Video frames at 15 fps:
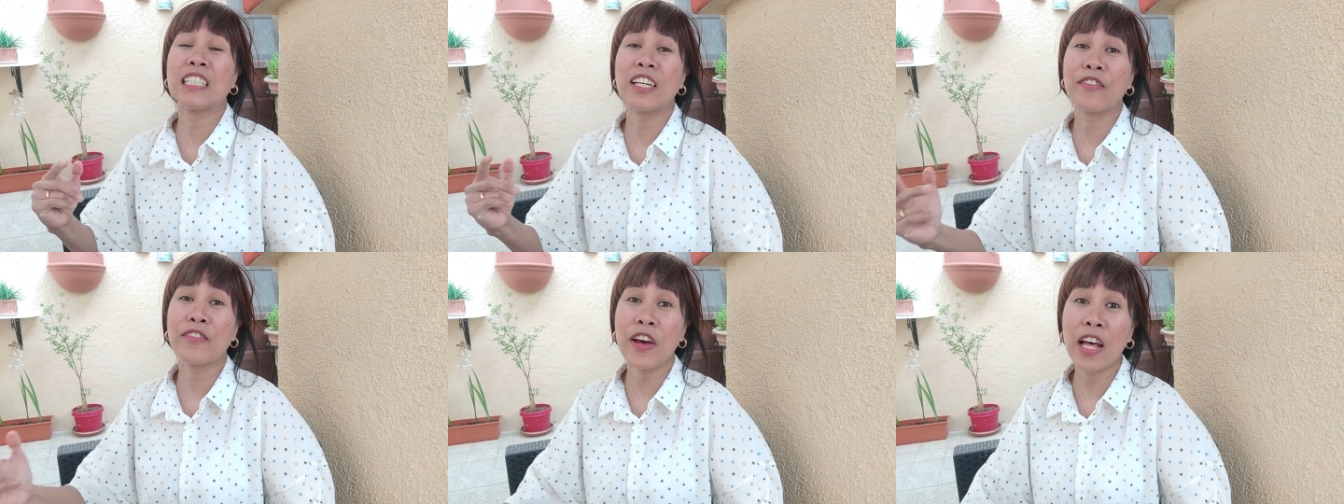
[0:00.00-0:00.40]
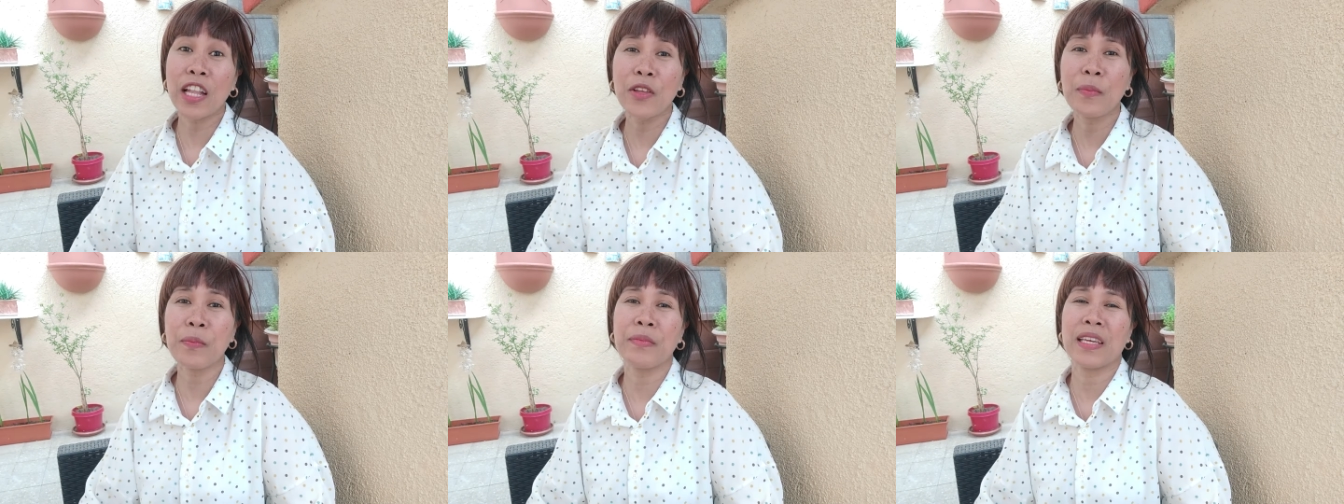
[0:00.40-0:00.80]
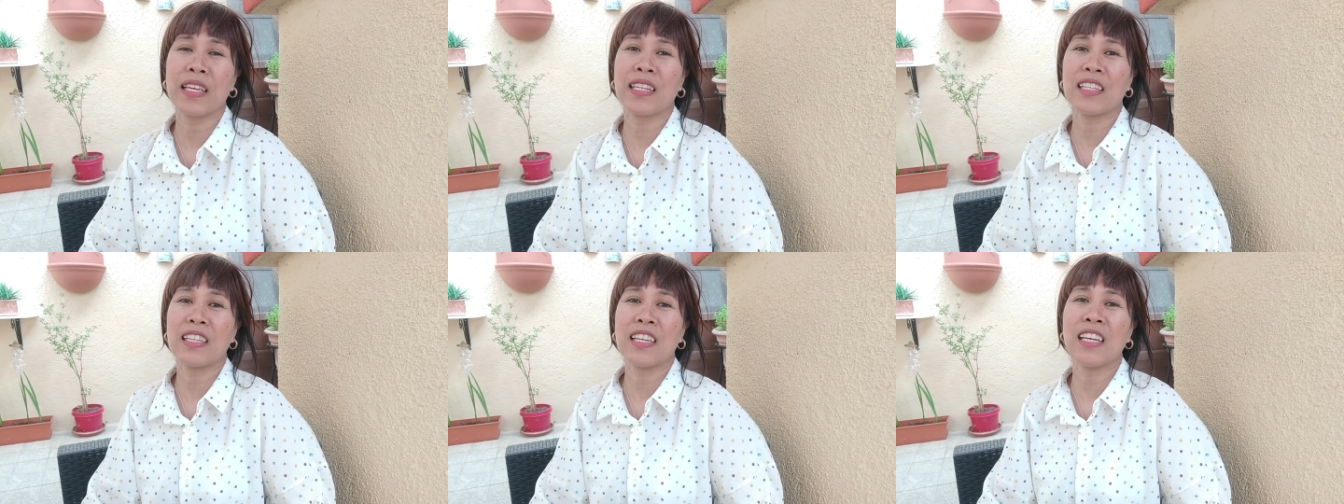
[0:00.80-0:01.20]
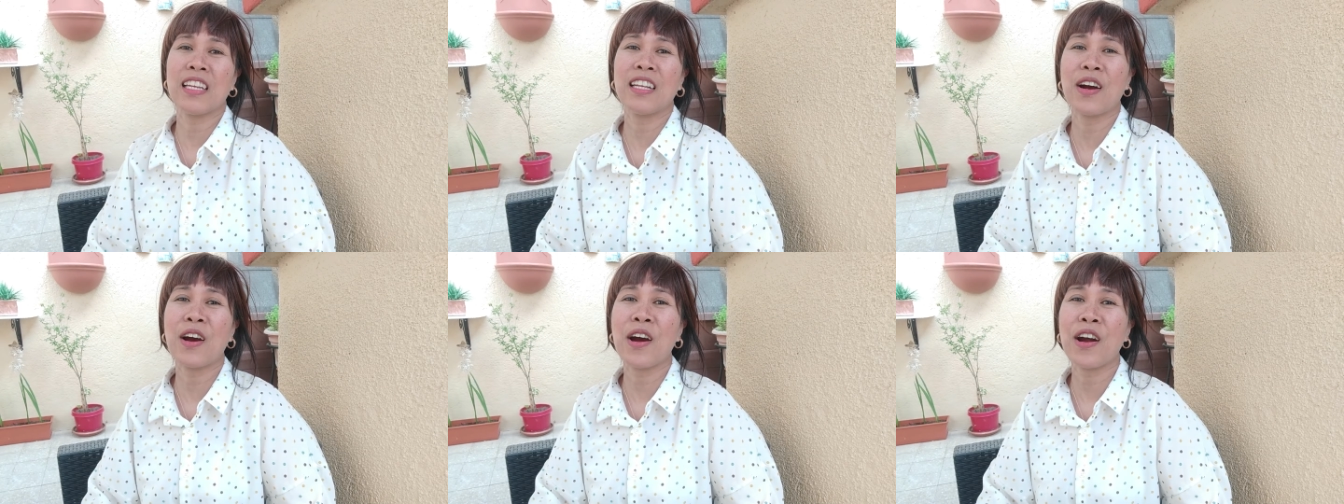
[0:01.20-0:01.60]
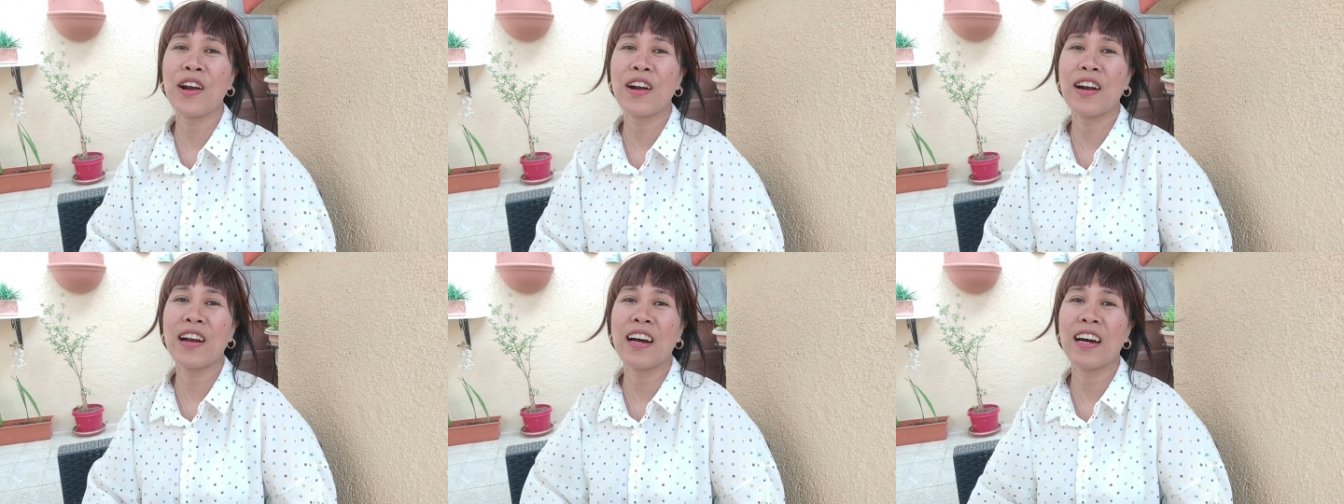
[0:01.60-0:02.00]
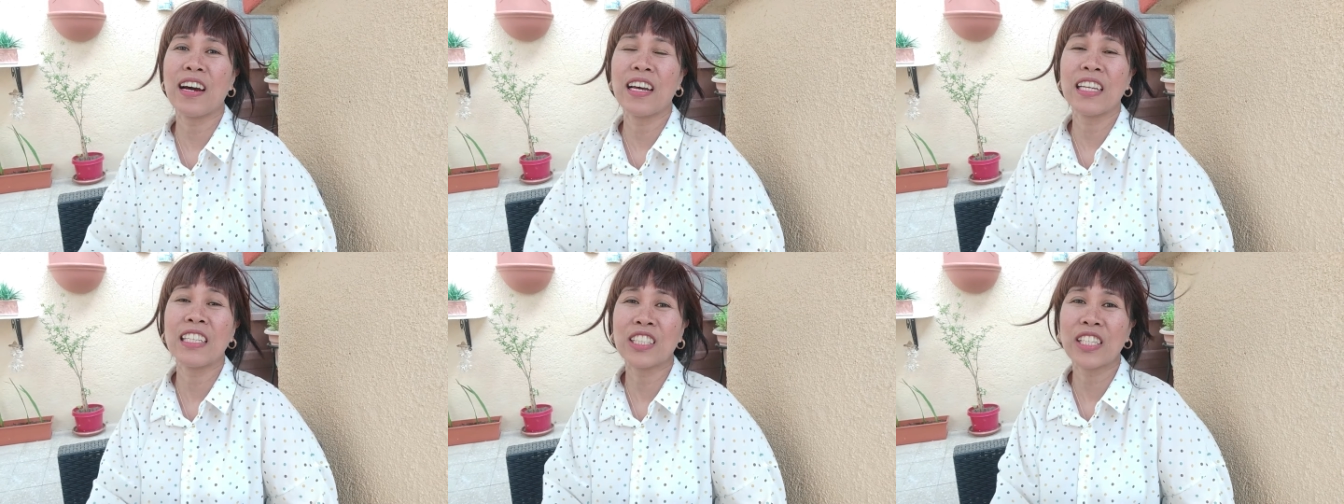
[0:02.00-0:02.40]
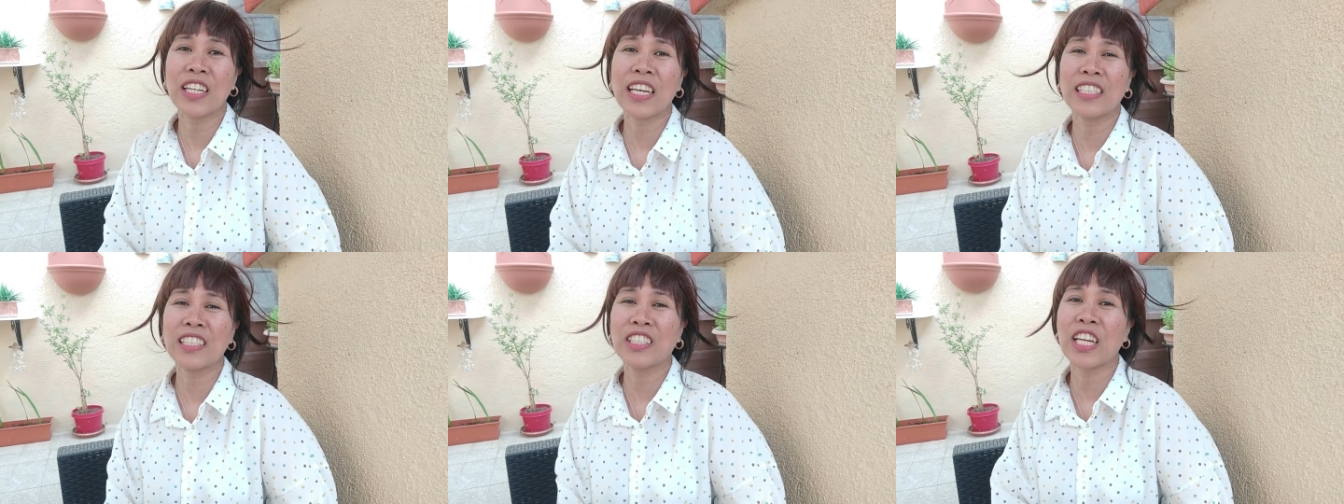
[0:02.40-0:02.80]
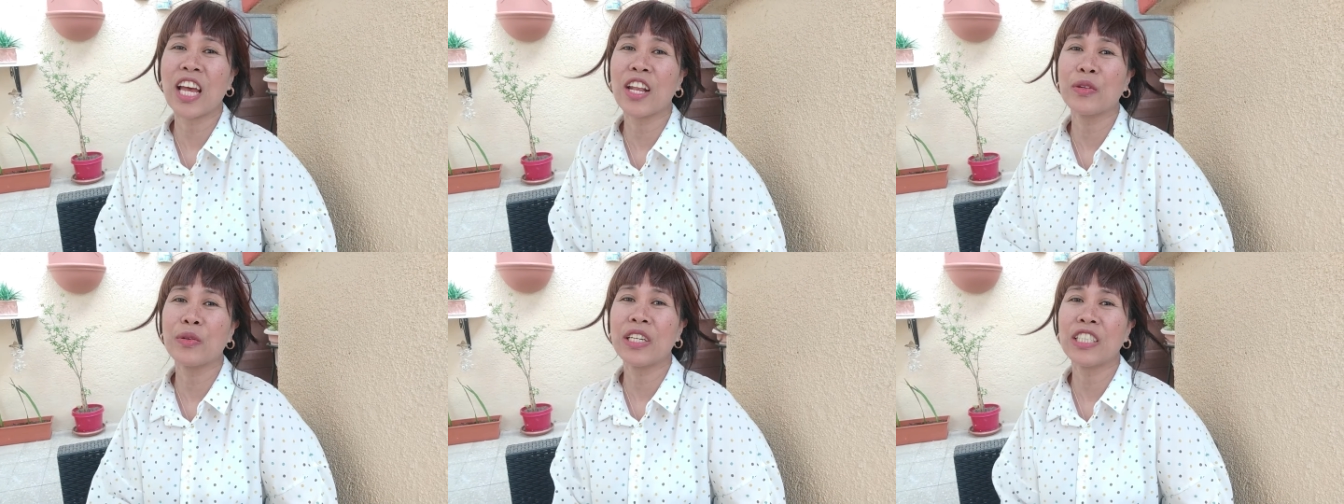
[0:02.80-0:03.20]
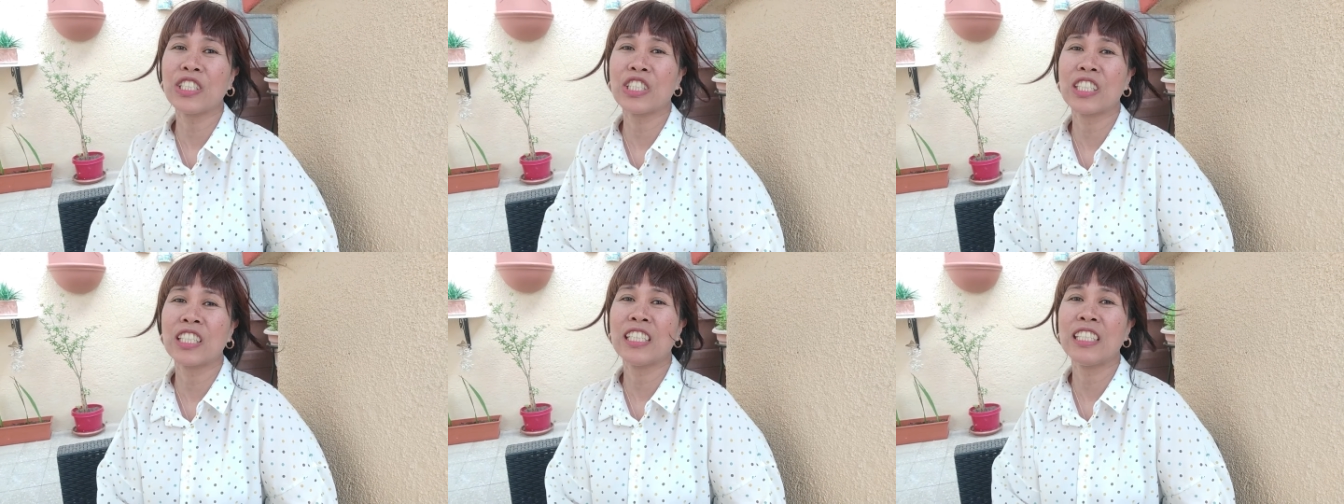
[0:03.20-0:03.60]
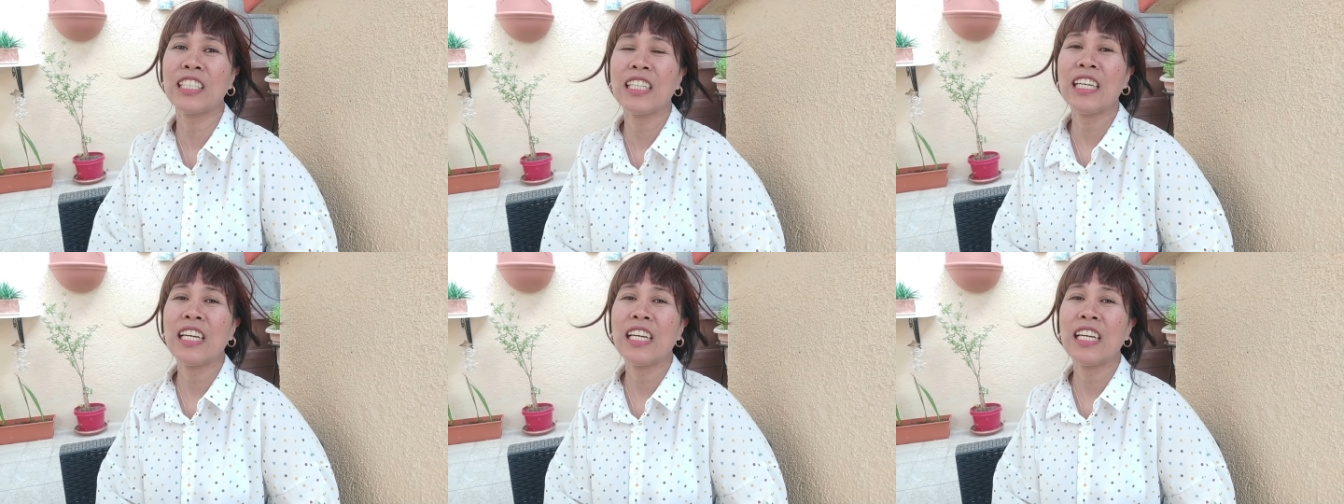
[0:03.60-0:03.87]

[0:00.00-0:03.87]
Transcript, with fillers: development in our uh, in today's generation,